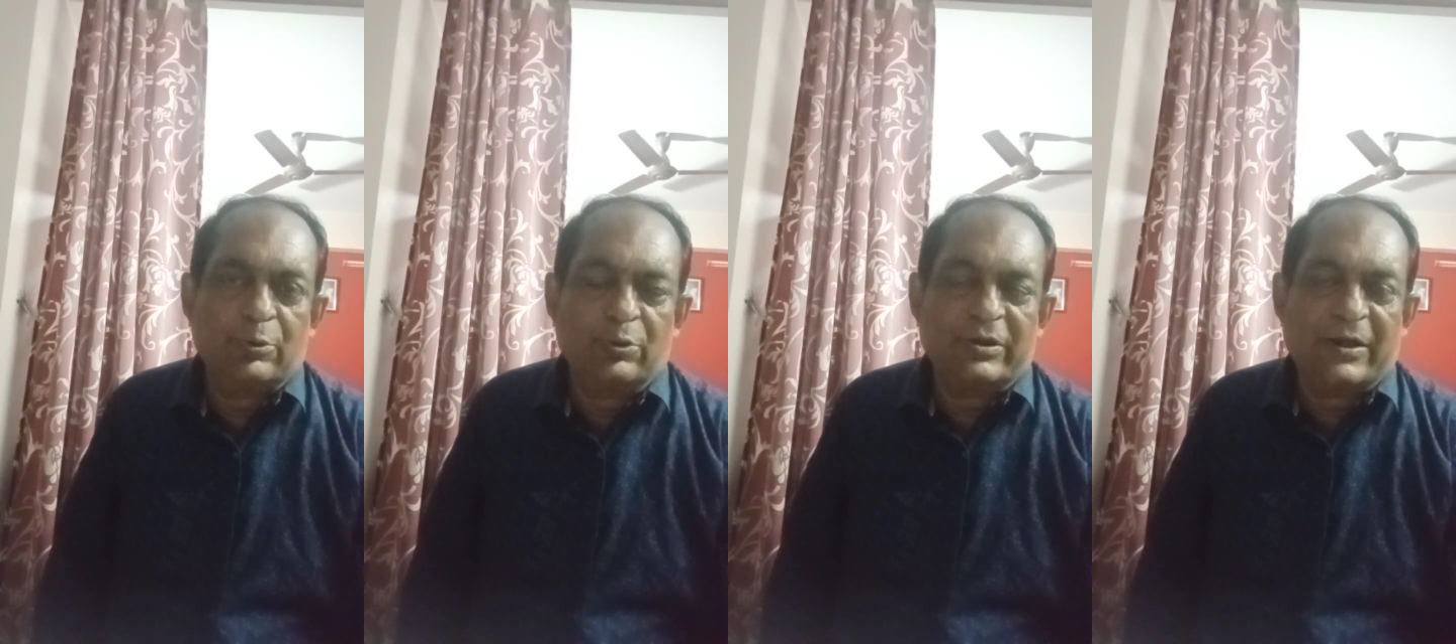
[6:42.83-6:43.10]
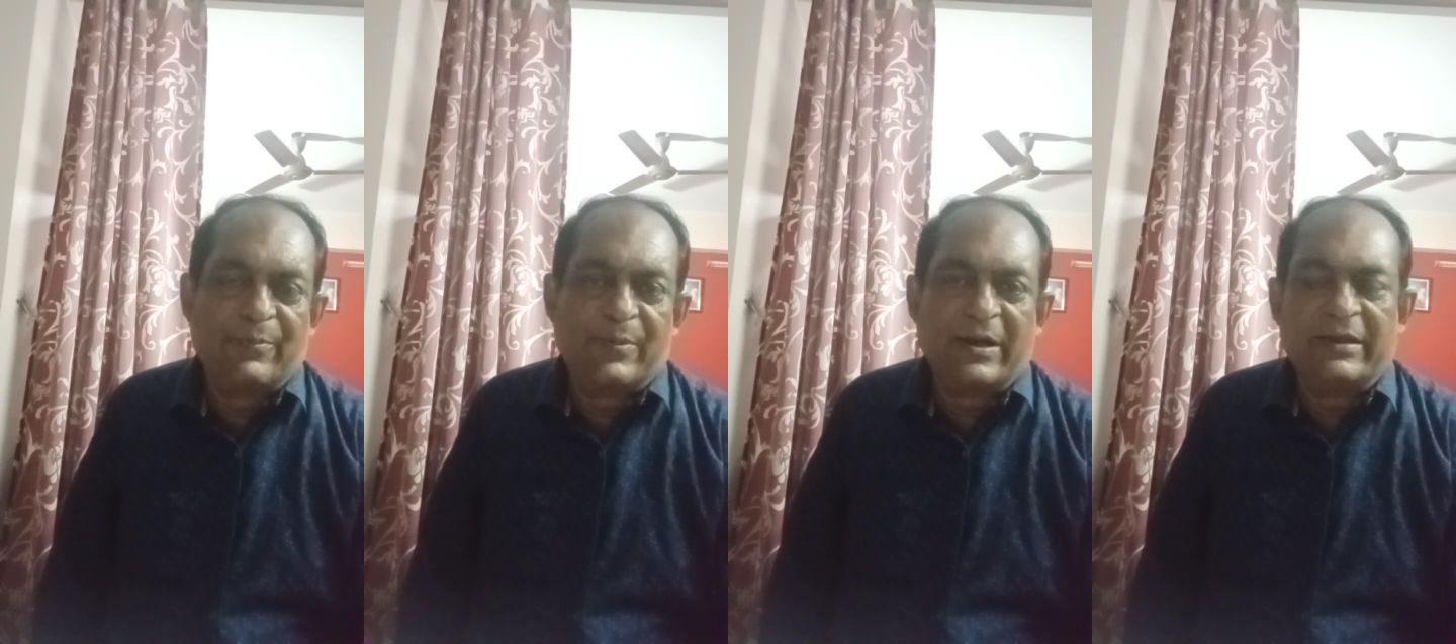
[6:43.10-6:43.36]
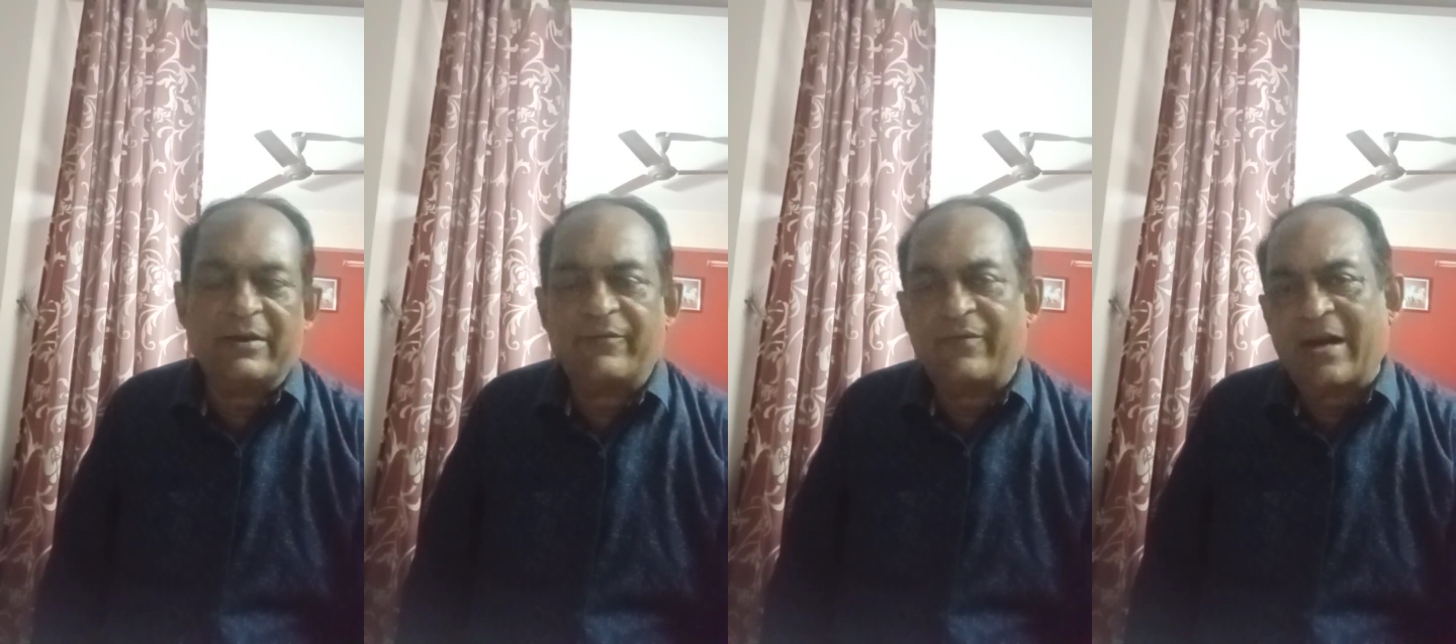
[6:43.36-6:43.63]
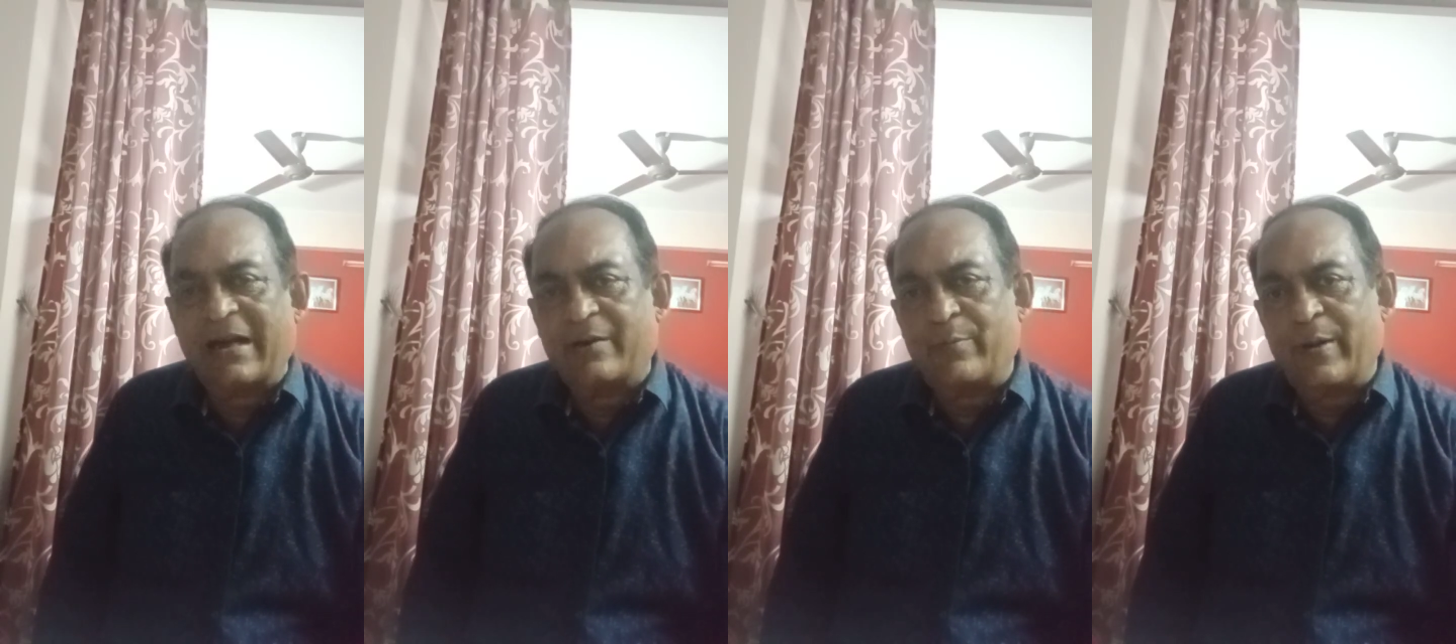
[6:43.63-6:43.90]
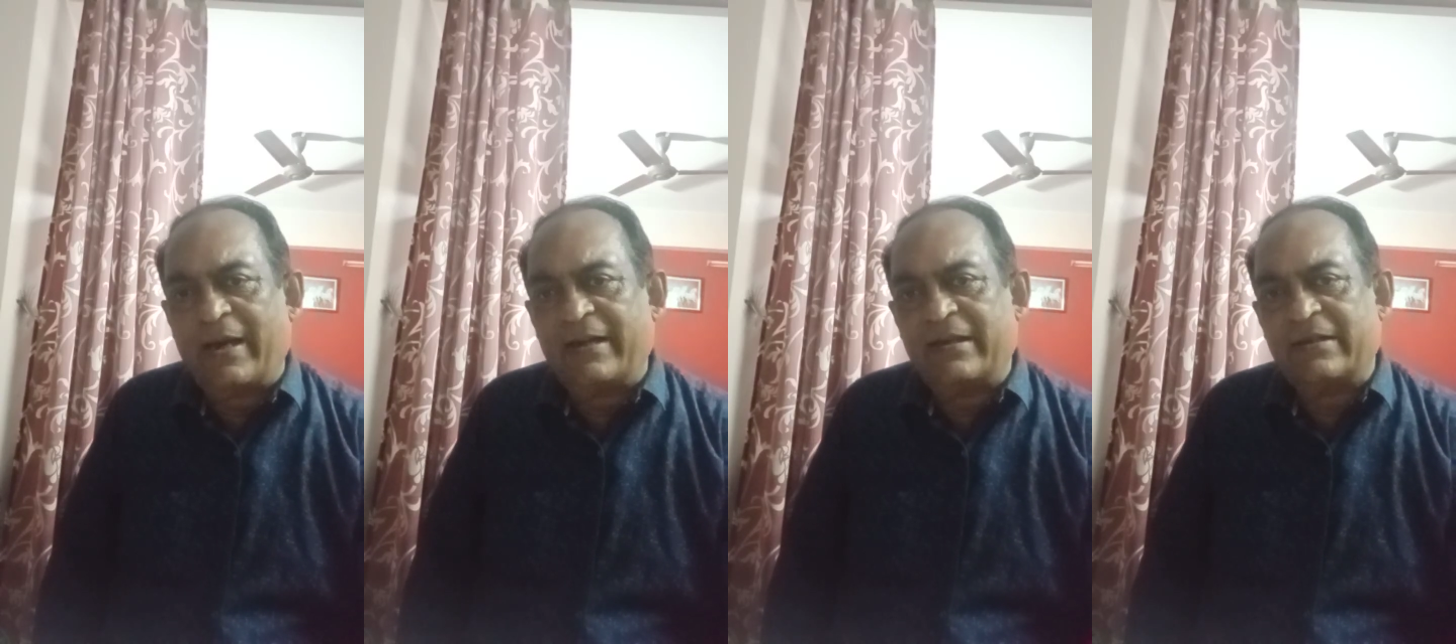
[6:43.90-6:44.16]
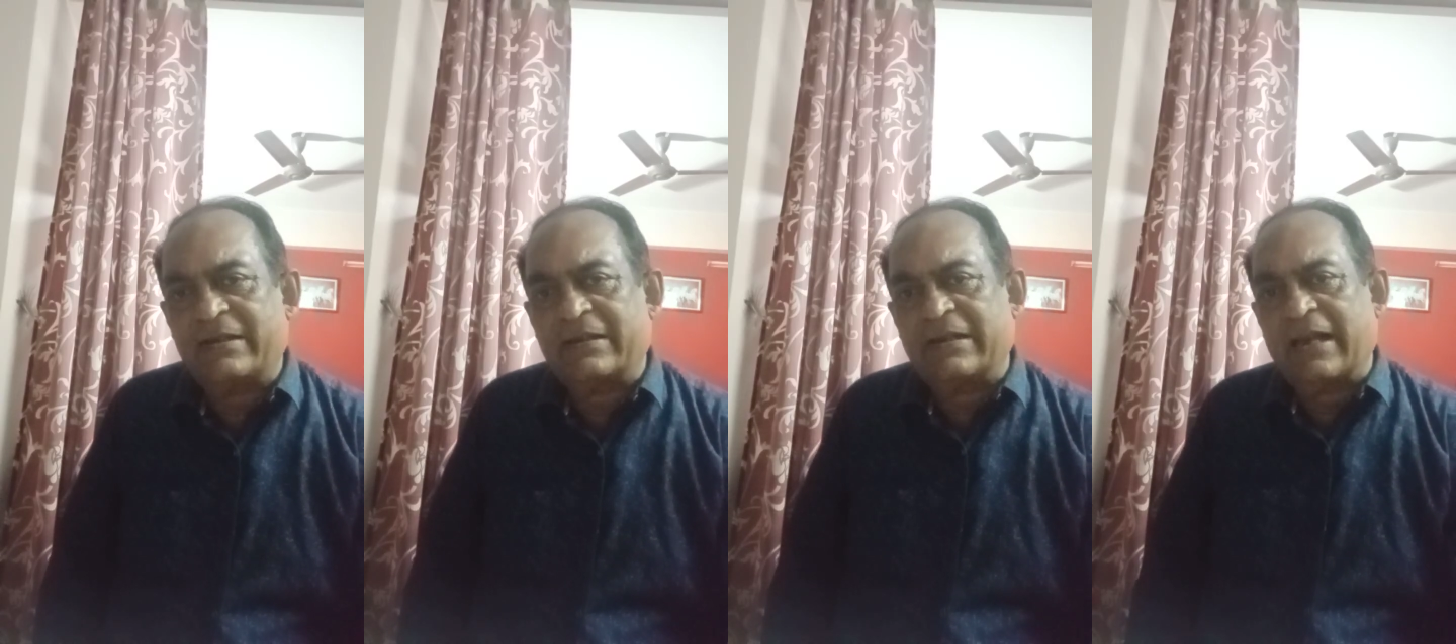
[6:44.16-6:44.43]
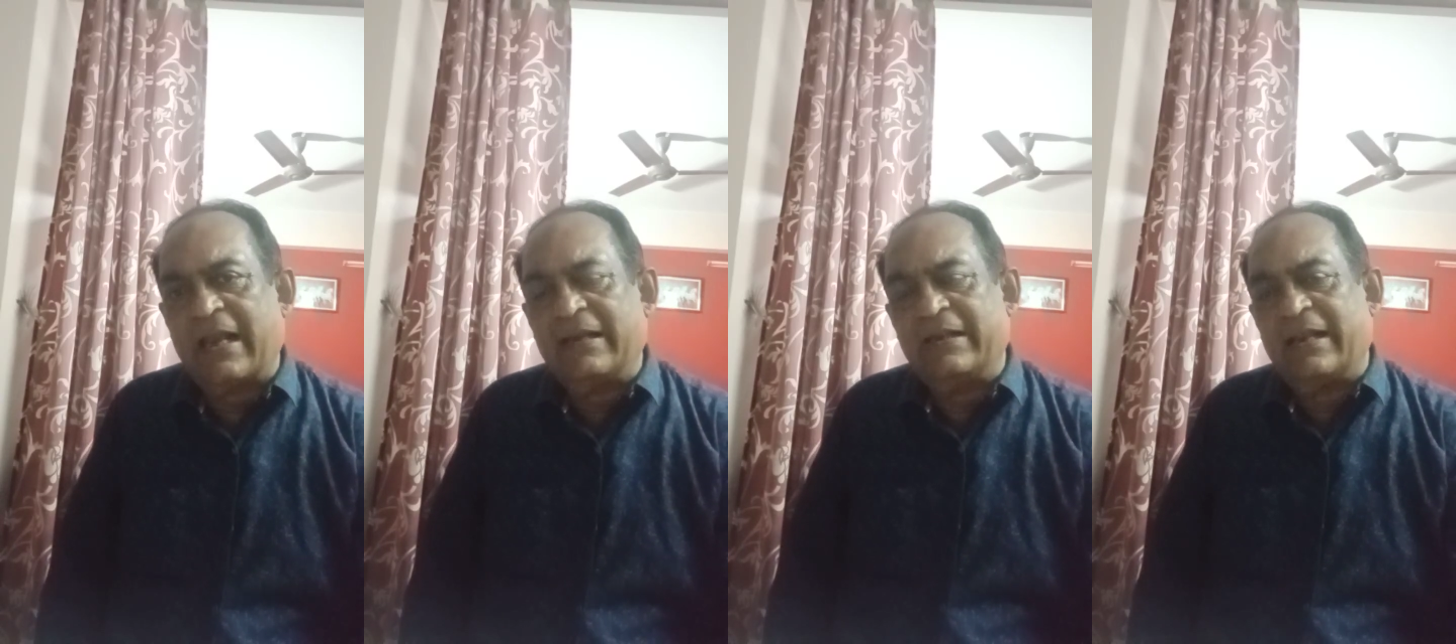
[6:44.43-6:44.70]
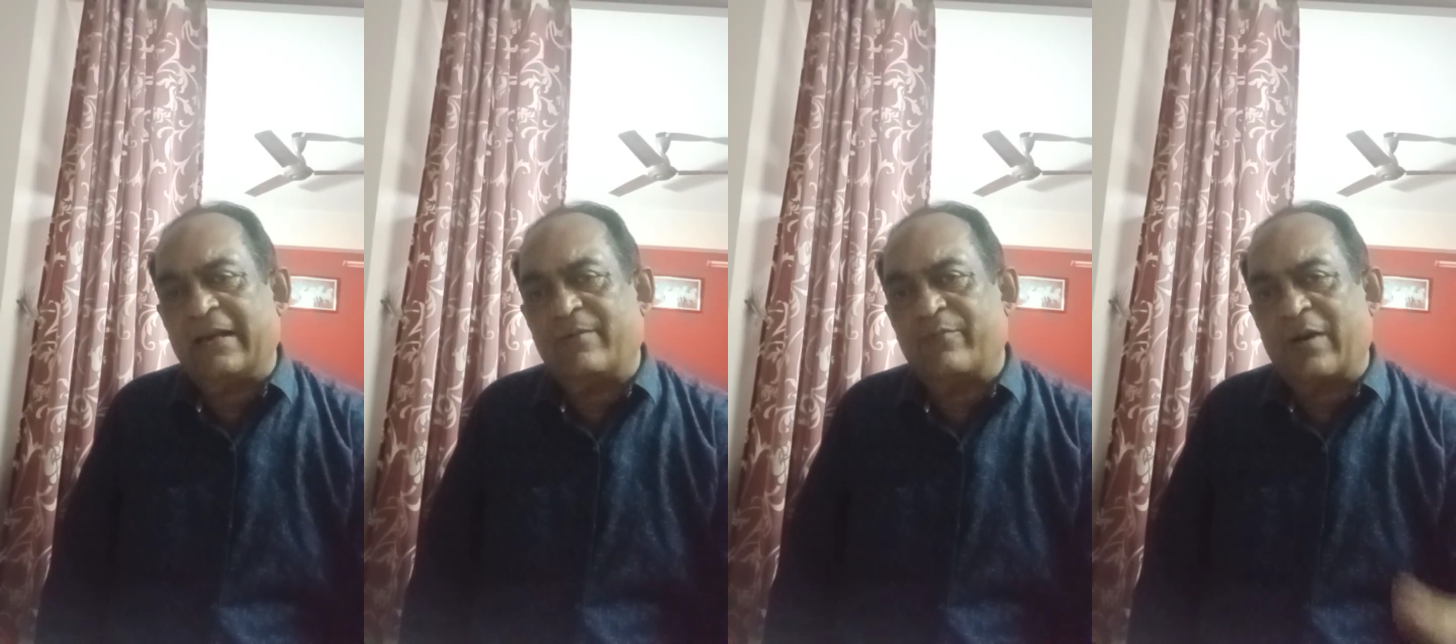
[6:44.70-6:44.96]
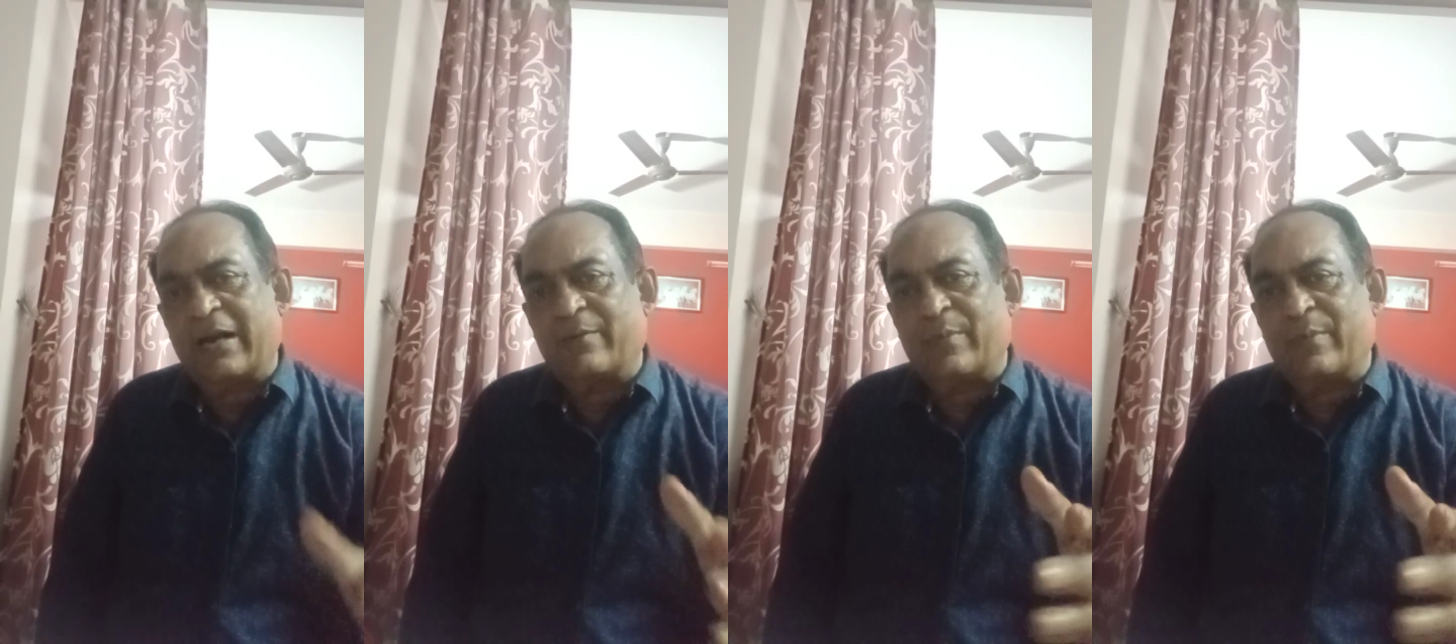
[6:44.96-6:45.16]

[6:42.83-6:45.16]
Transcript: separate the fragments, and then